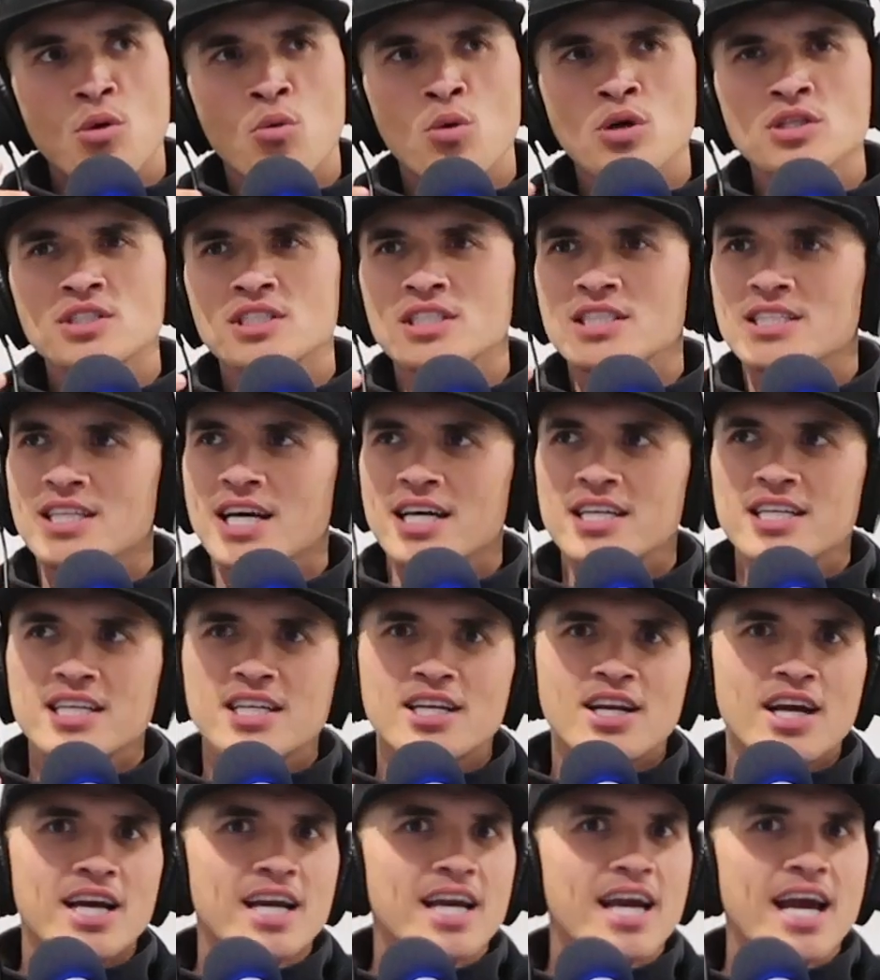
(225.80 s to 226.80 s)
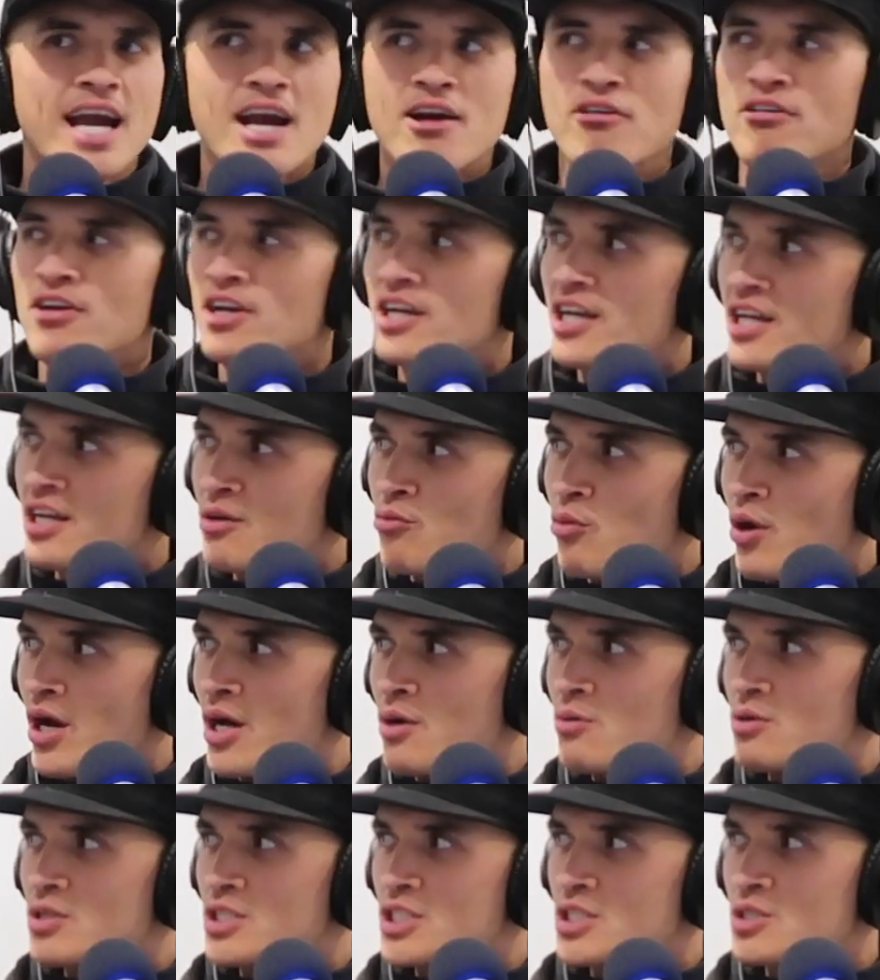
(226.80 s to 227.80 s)
it wasn't done in like an arrogant
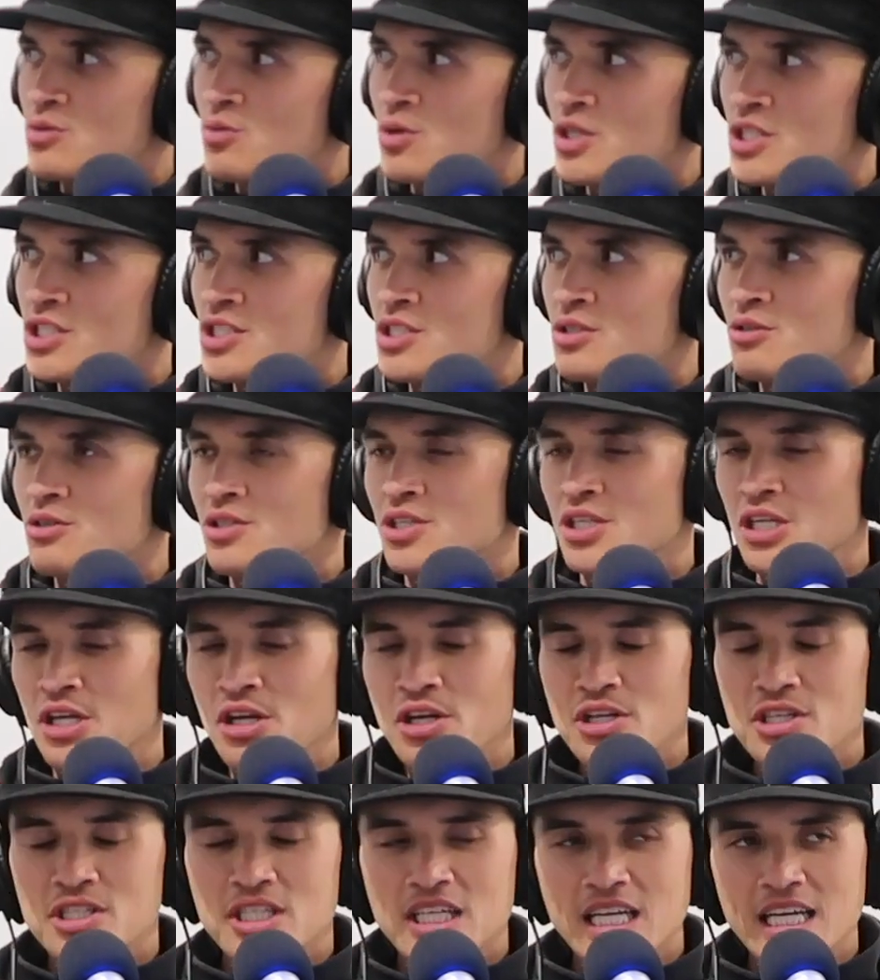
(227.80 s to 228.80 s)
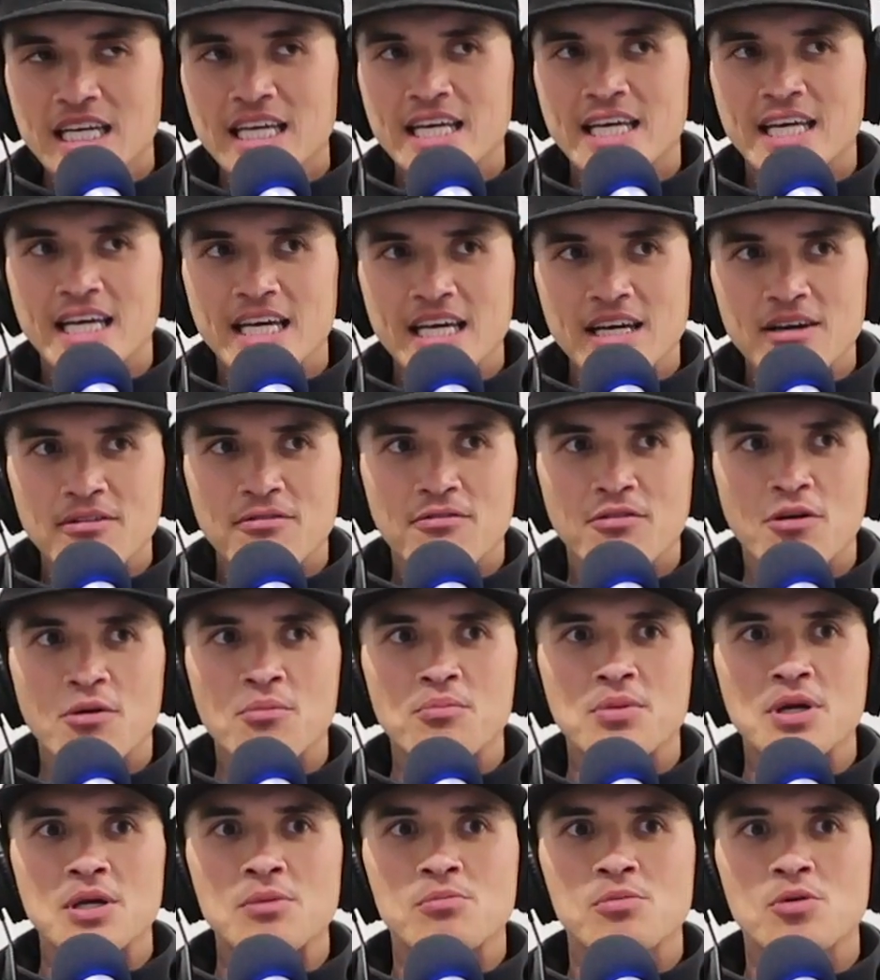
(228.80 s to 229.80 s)
way, which is what you would usually hear
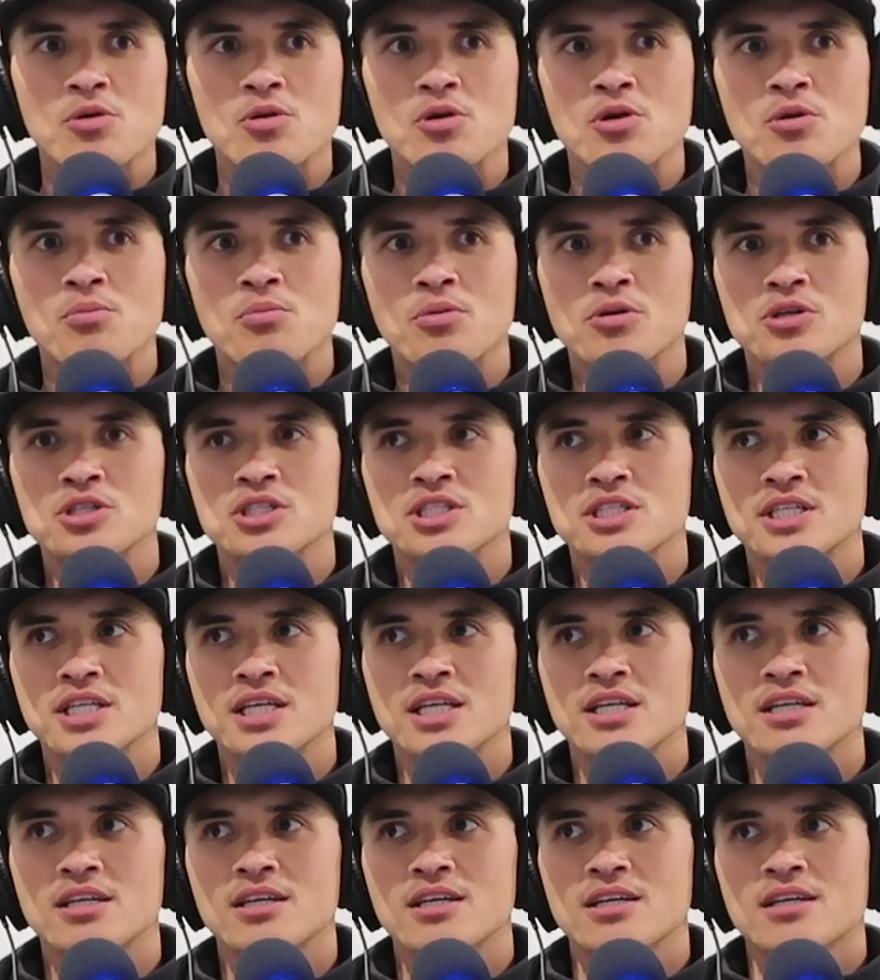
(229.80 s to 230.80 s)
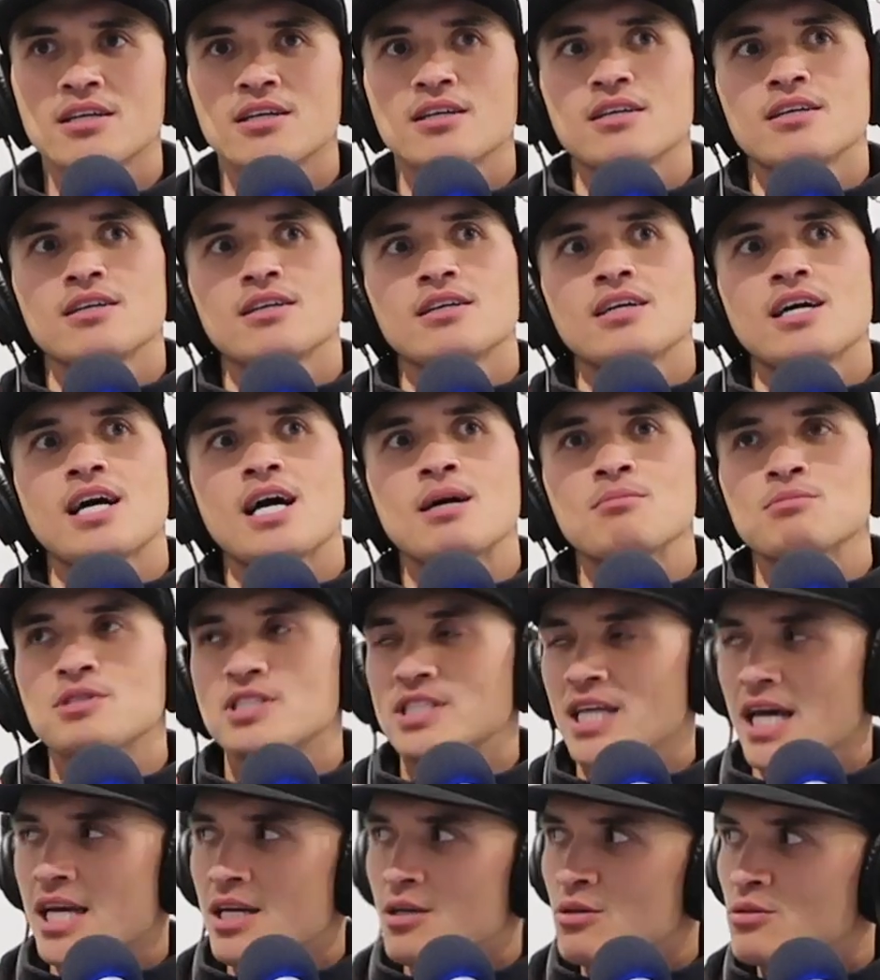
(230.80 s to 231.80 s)
from people who are pushing
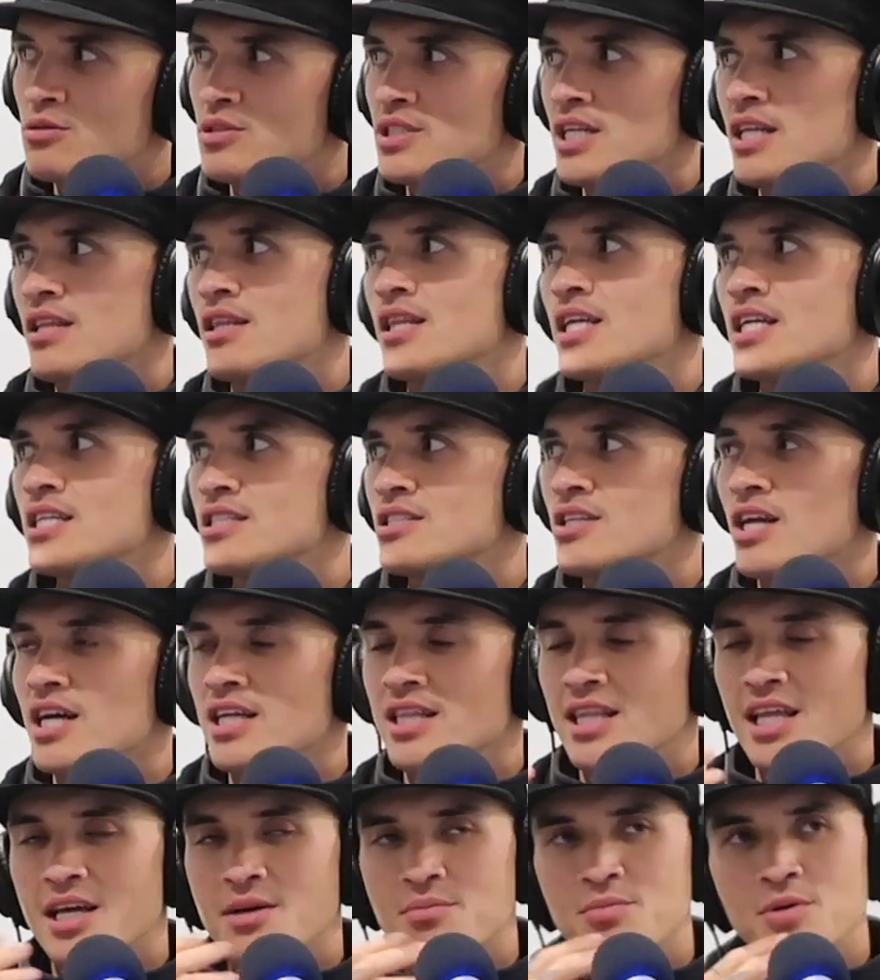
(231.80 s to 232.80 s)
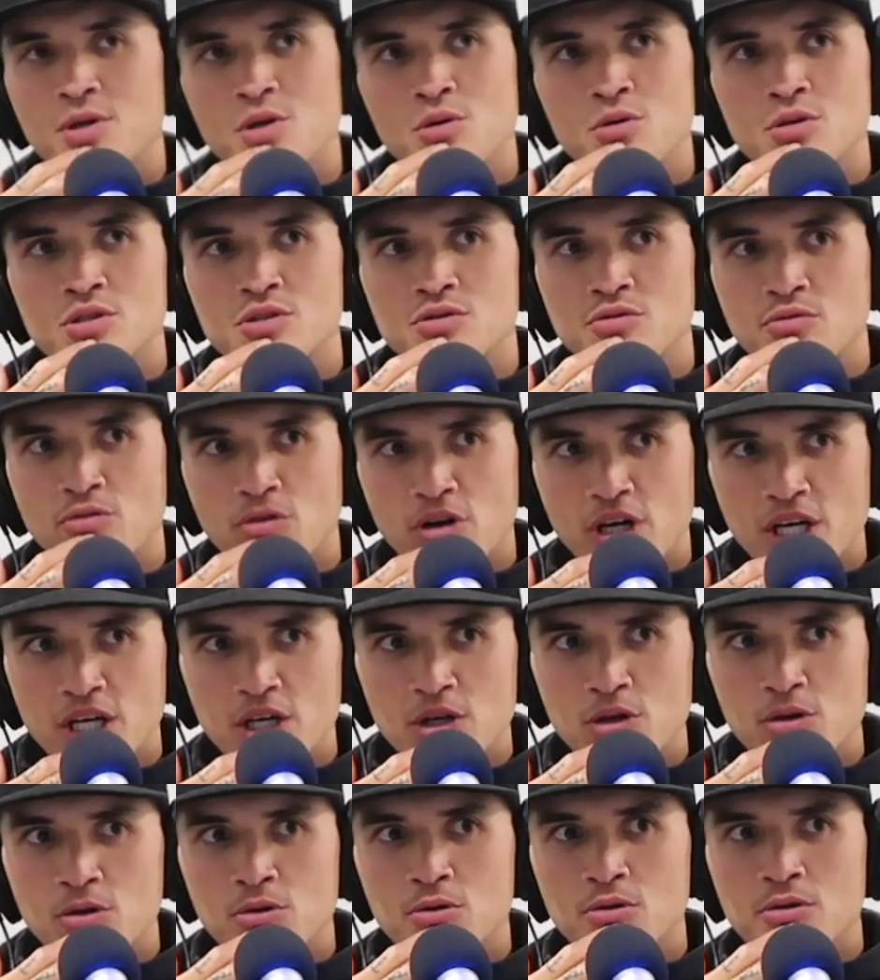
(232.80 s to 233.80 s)
sales and things like that, but it was
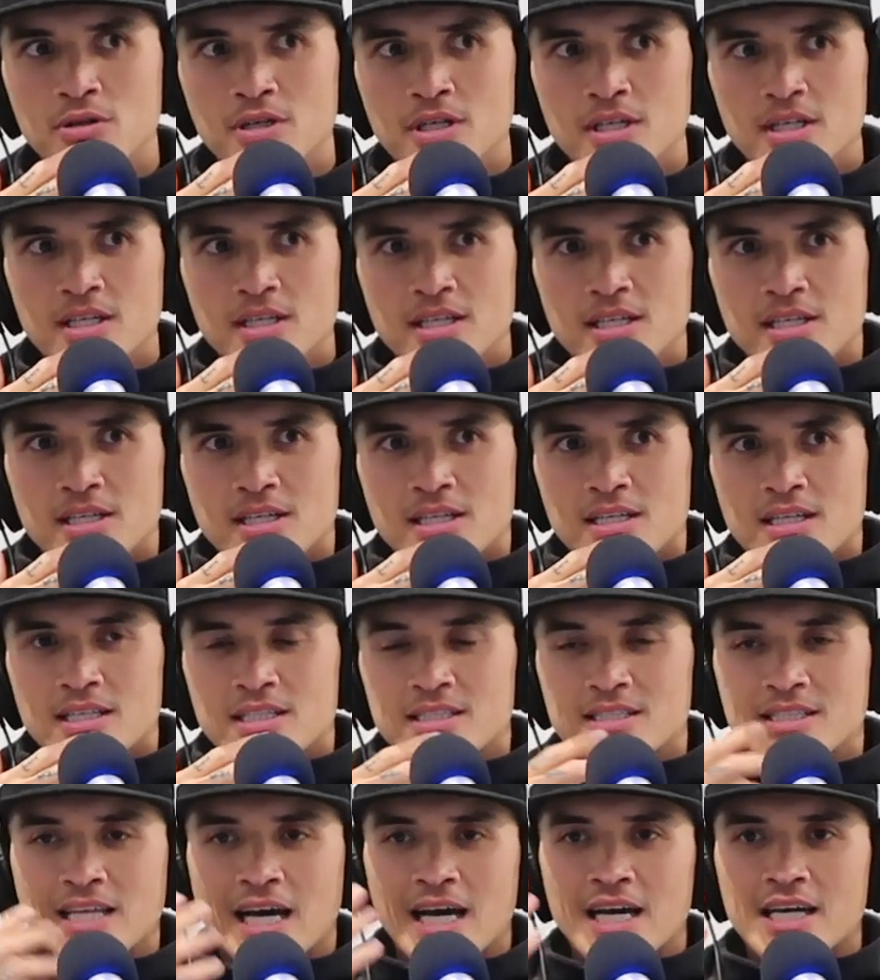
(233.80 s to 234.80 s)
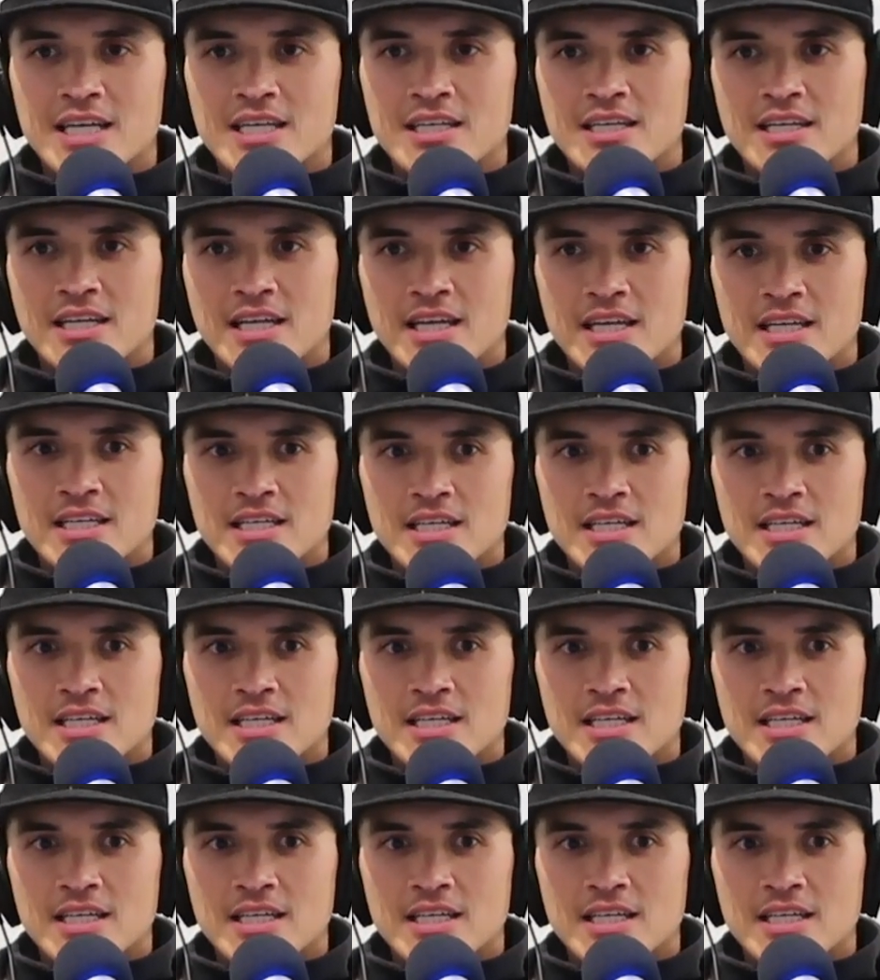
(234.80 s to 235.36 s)
real done